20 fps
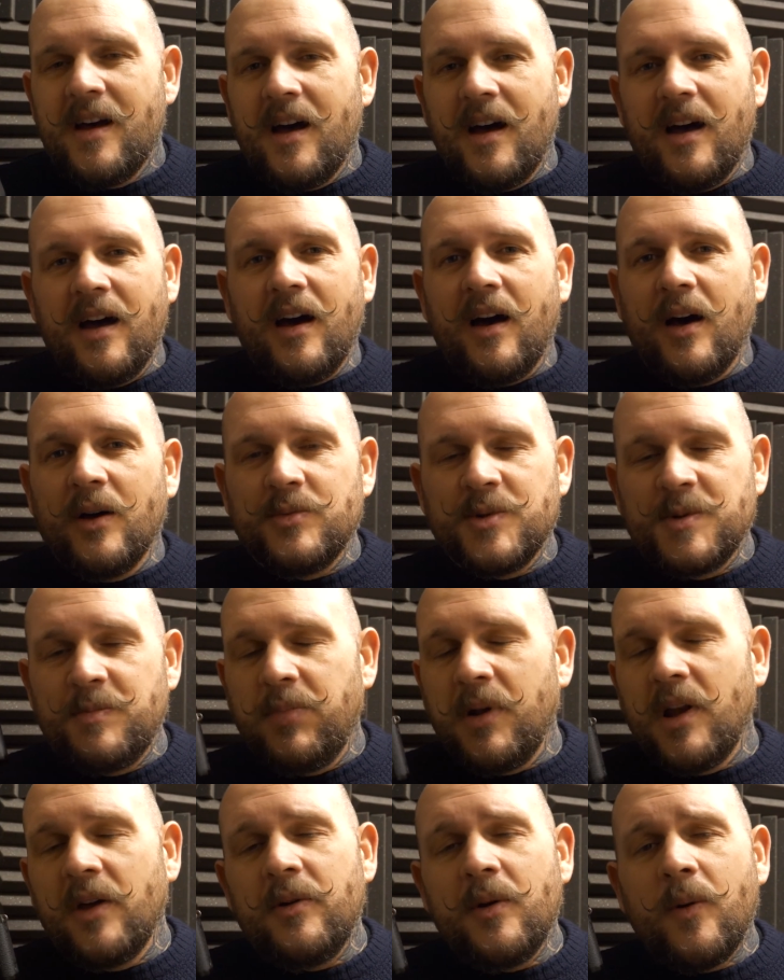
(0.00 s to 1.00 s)
I was
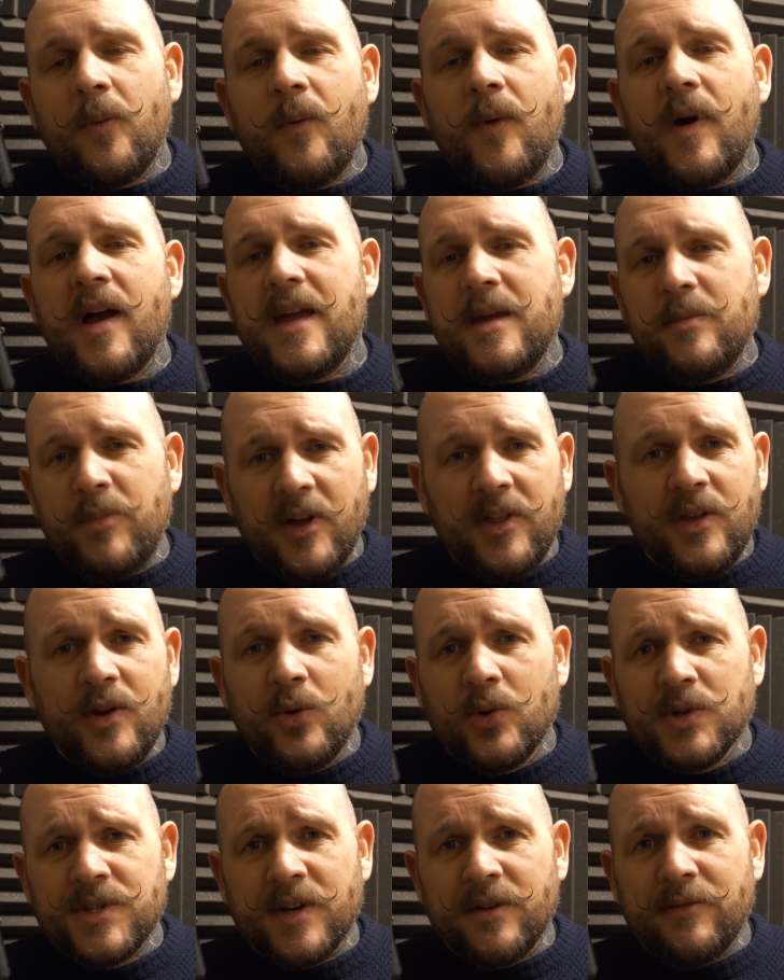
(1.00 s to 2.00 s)
blown away by the
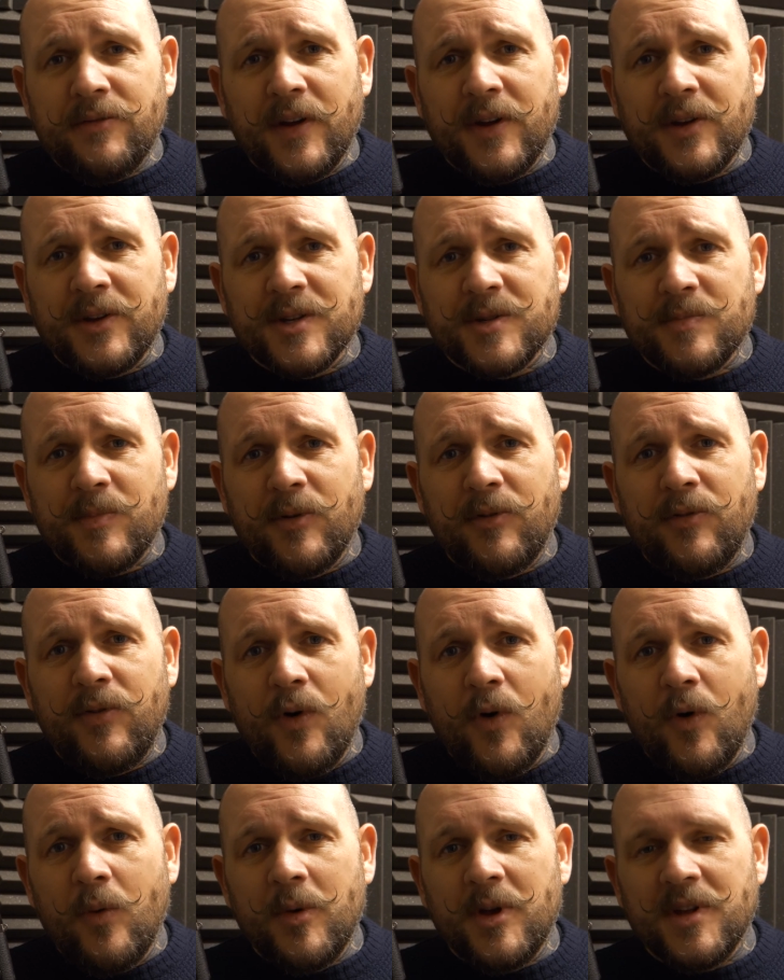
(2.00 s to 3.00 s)
autofocus
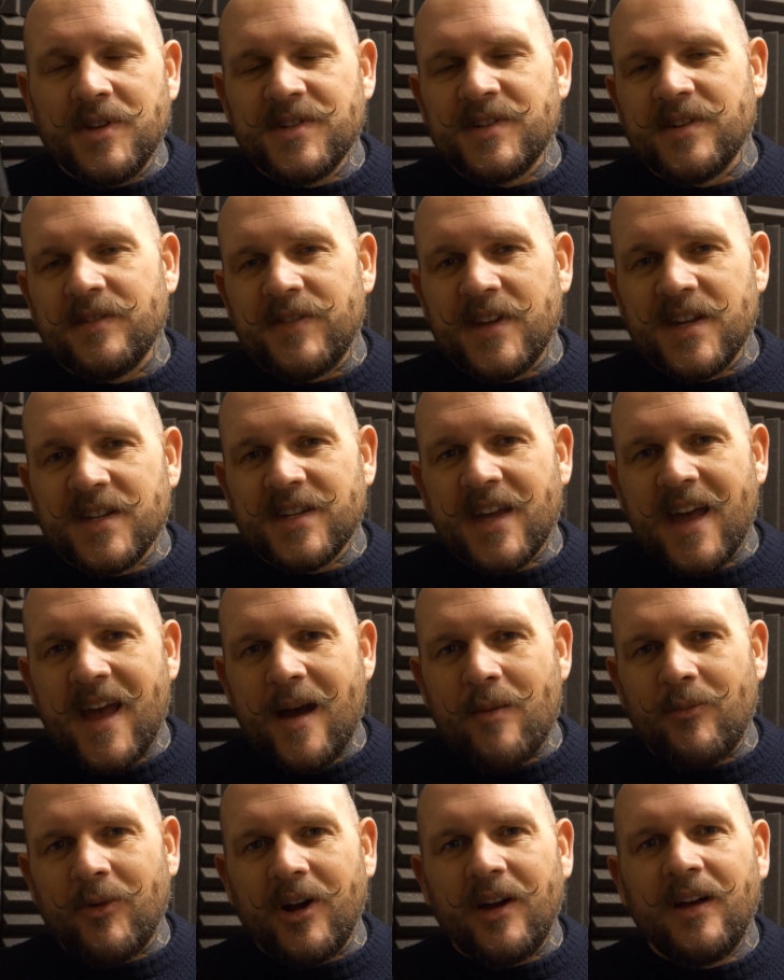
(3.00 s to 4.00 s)
performance of this
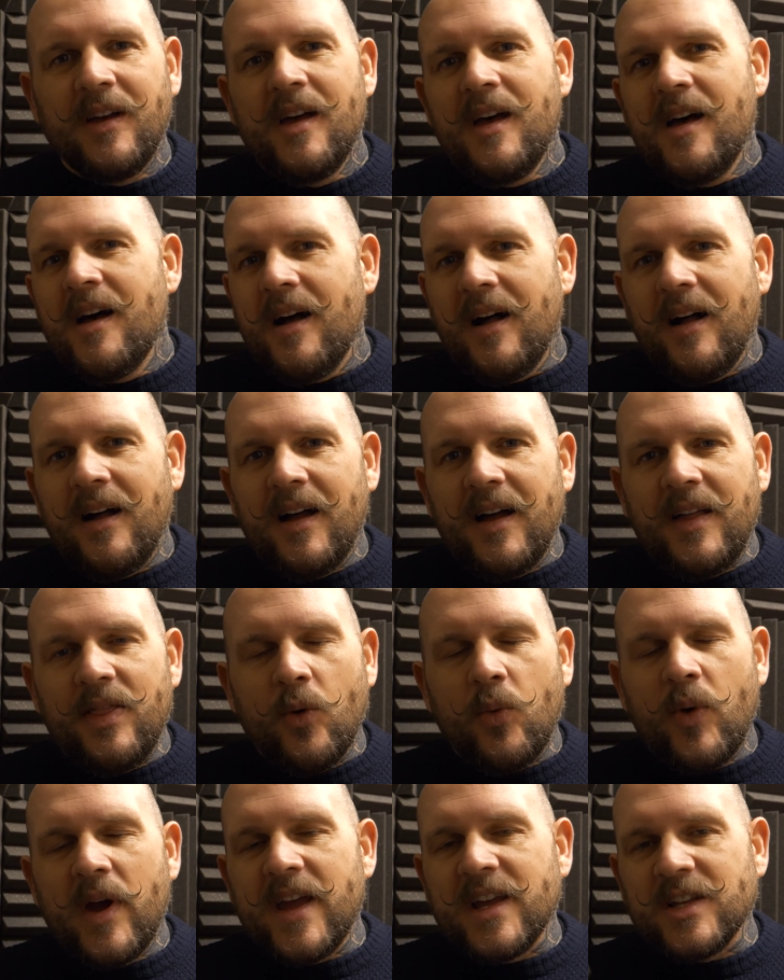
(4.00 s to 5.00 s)
camera.
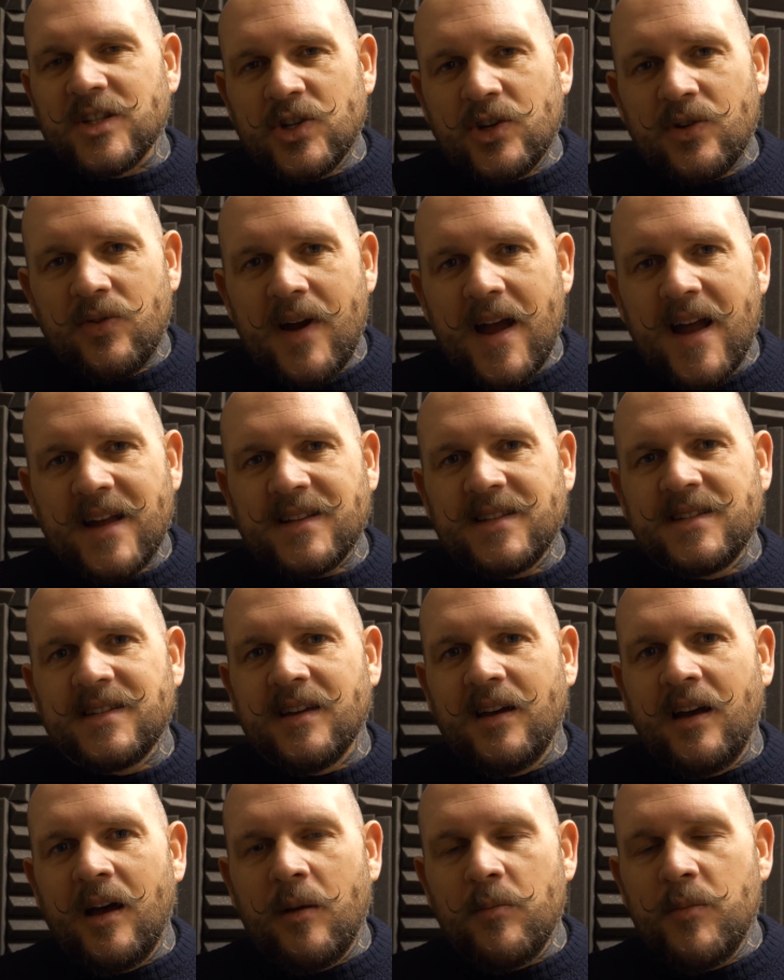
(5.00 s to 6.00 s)
The way it
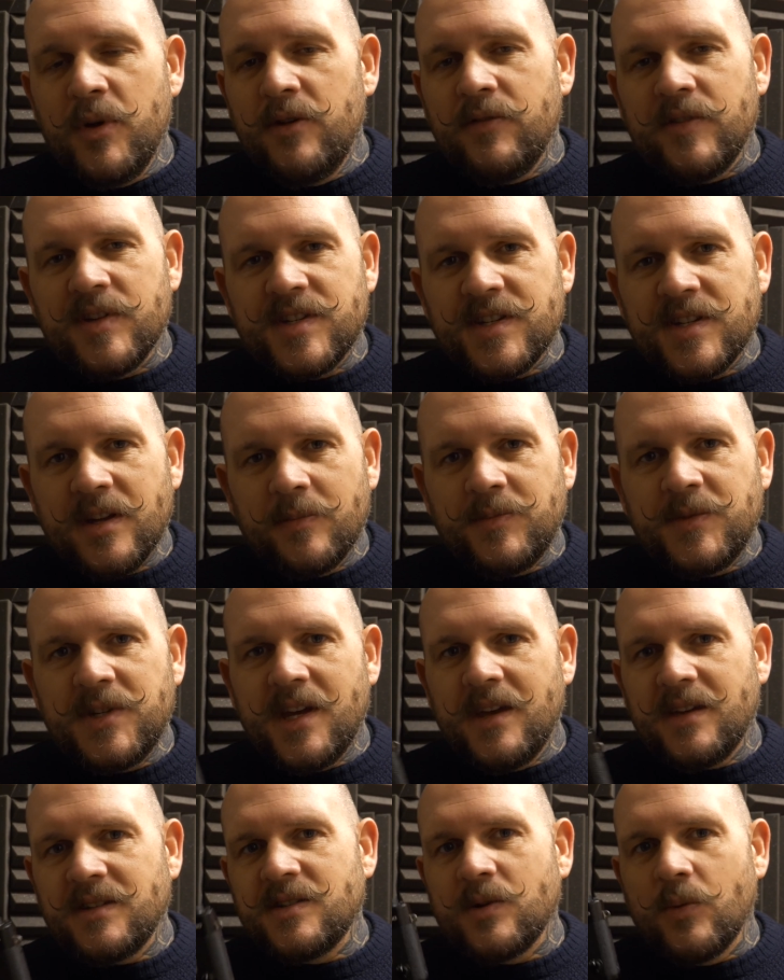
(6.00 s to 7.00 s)
tracked moving
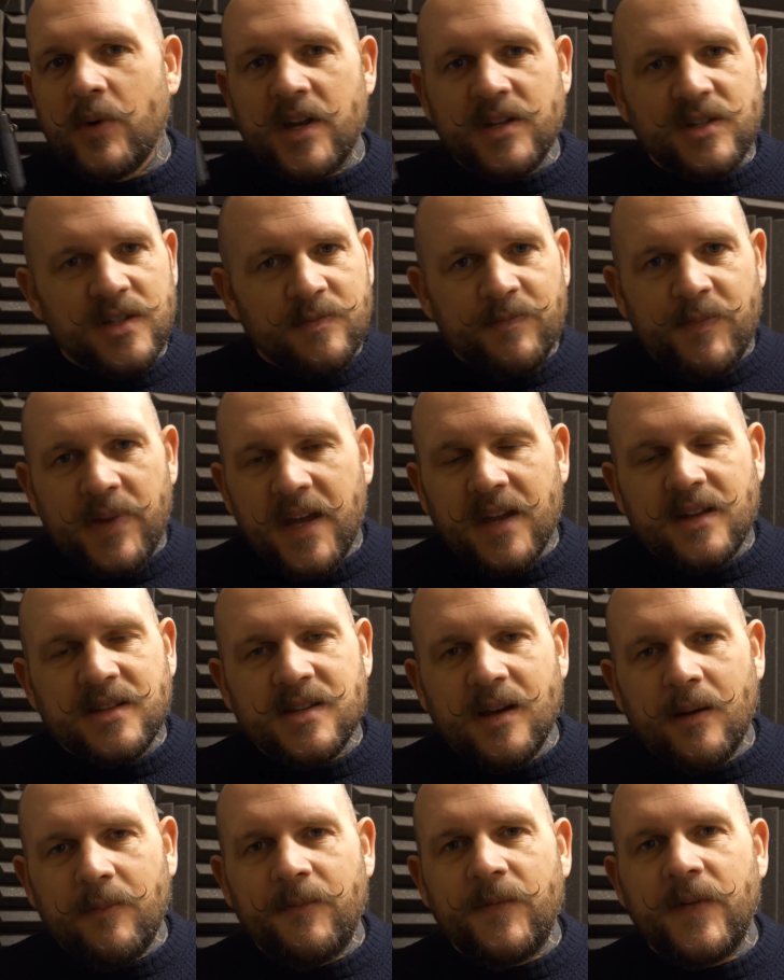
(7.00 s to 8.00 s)
subjects, the way it just
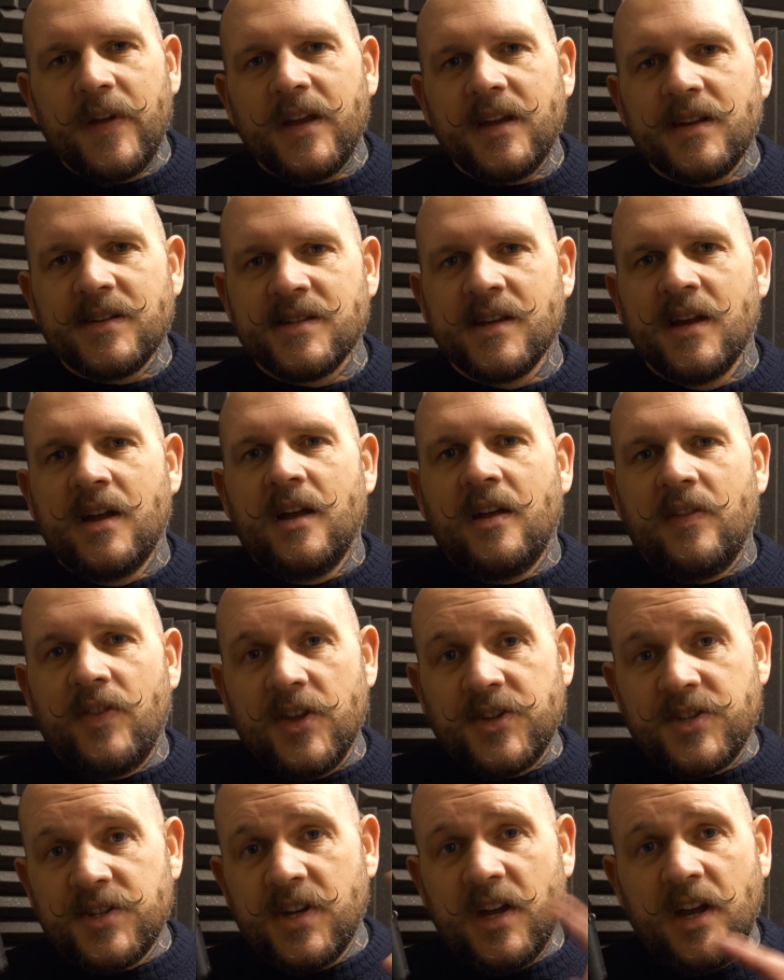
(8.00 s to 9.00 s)
picked up things,
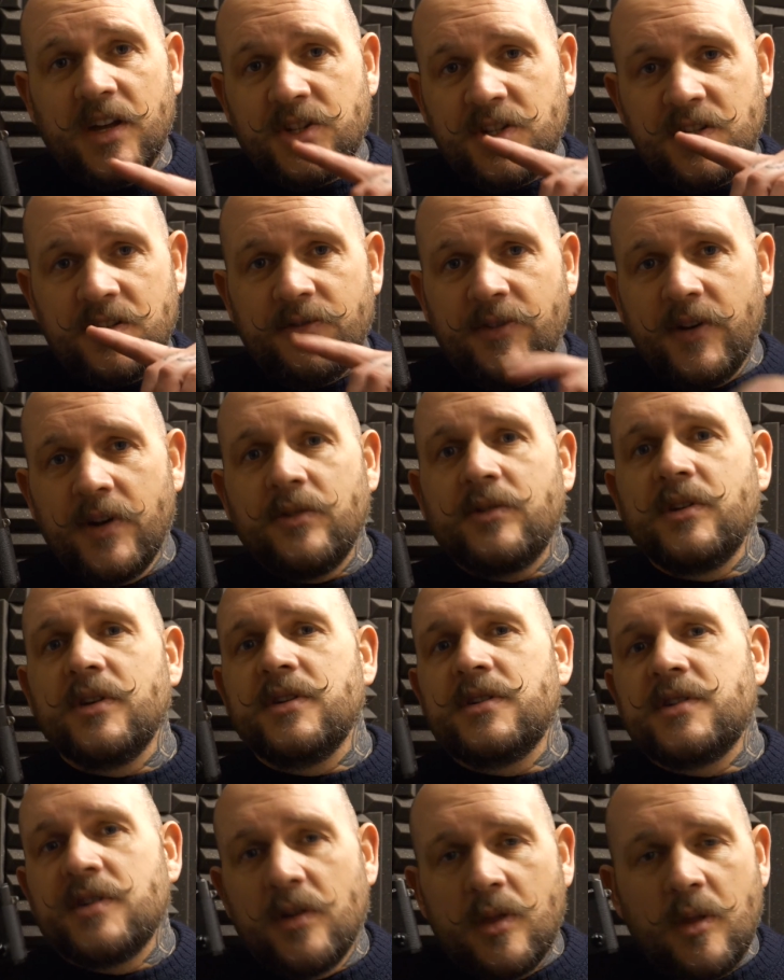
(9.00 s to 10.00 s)
the touch to
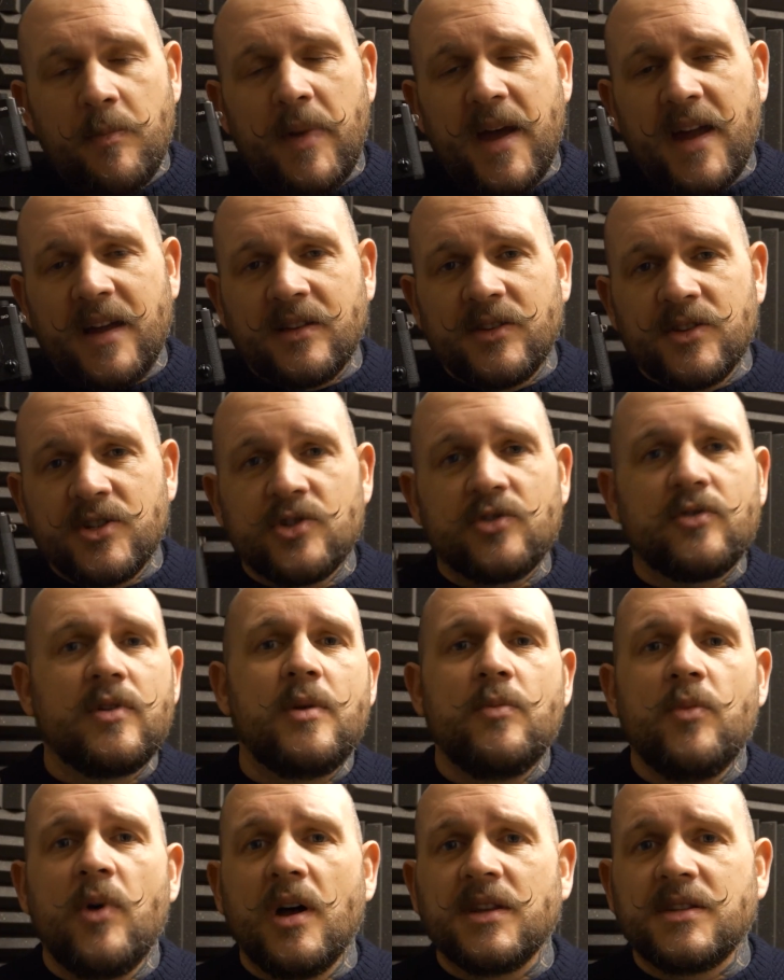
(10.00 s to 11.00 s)
focus on the back of the
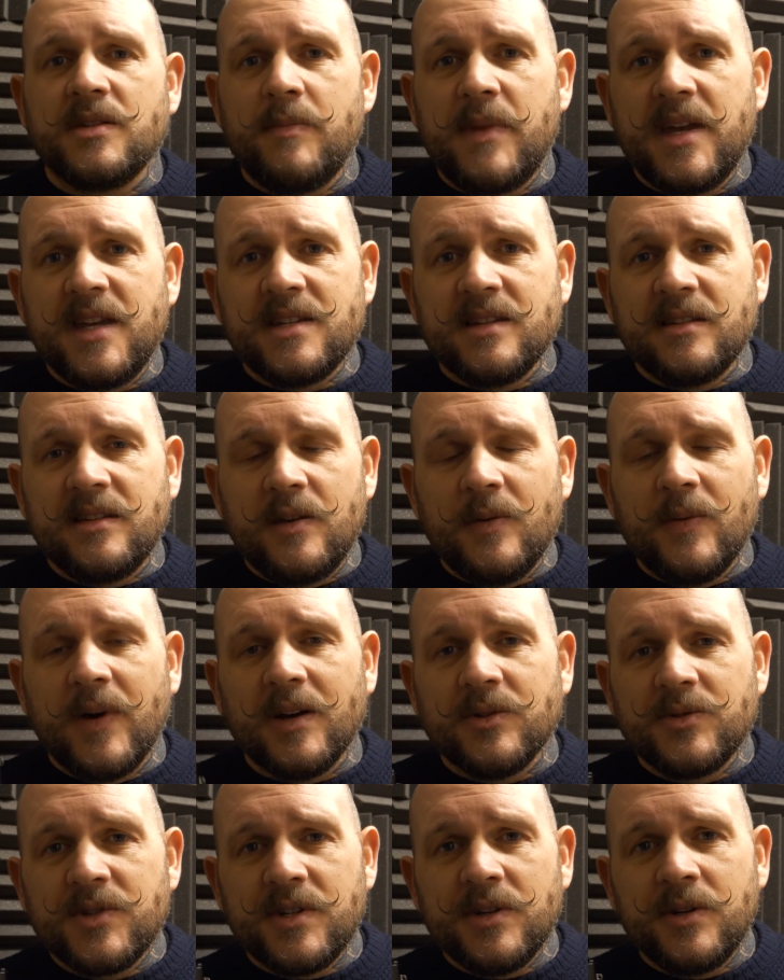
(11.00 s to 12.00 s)
screen worked amazingly
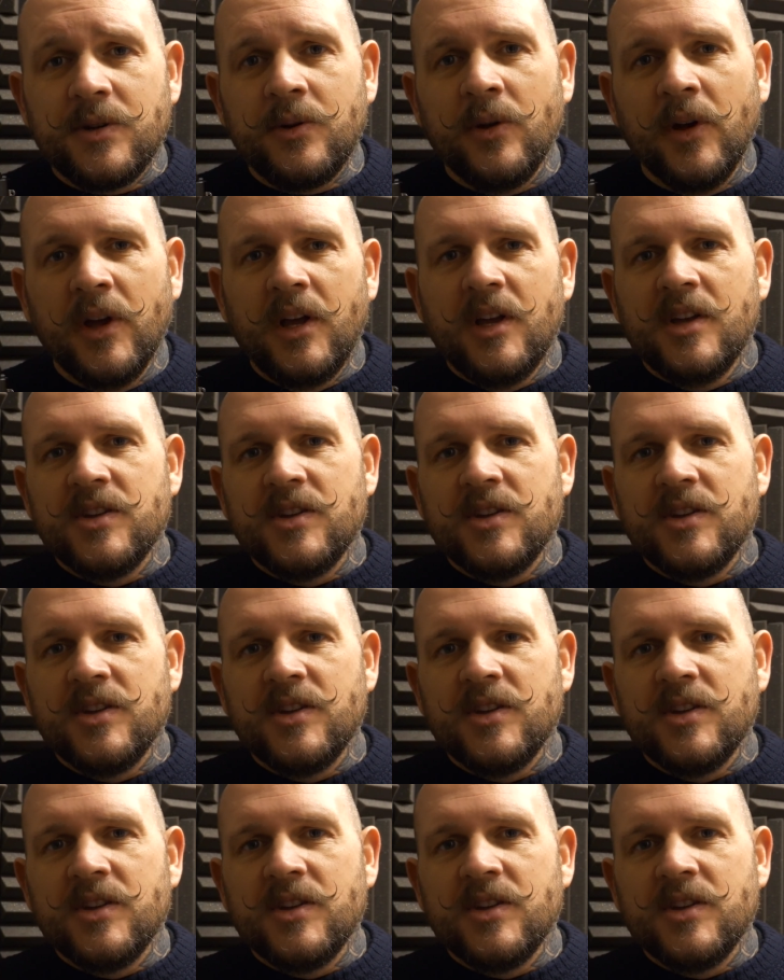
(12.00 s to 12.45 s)
well too.